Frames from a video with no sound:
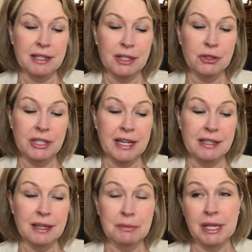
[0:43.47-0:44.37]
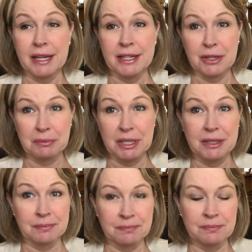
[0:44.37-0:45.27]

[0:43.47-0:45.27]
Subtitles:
they usually end up dying on me.